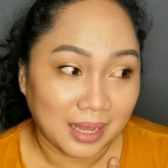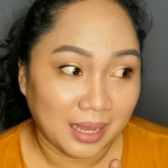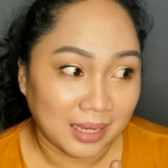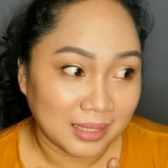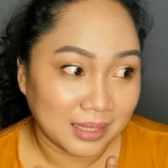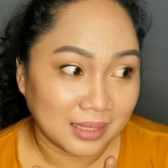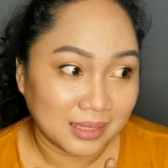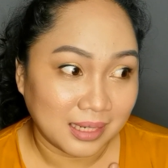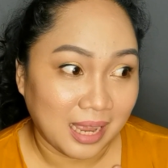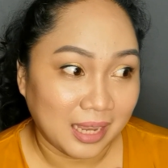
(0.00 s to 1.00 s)
And
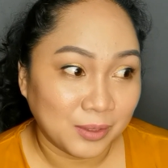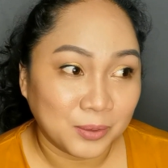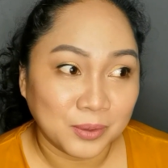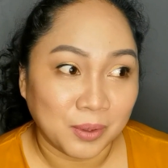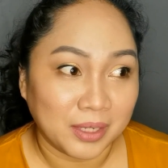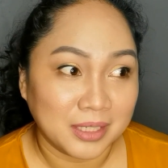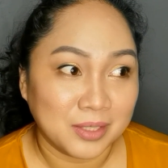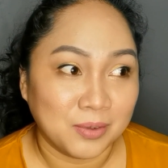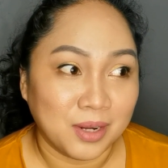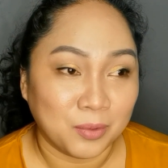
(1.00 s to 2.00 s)
I don't know, I
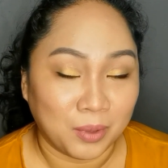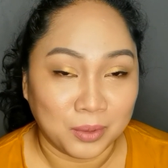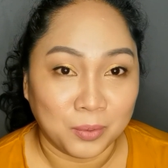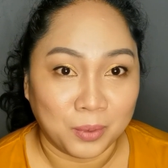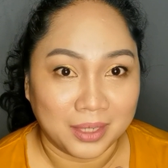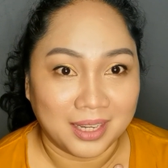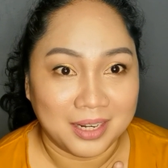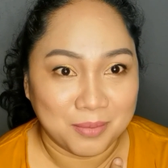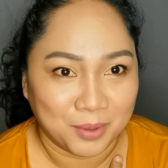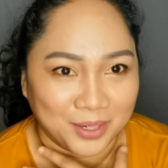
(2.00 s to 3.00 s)
just do not want to work
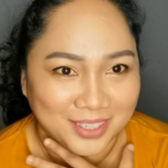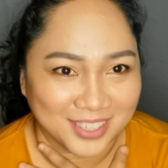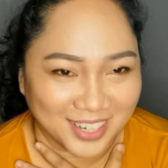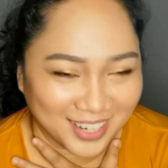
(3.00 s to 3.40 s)
anymore.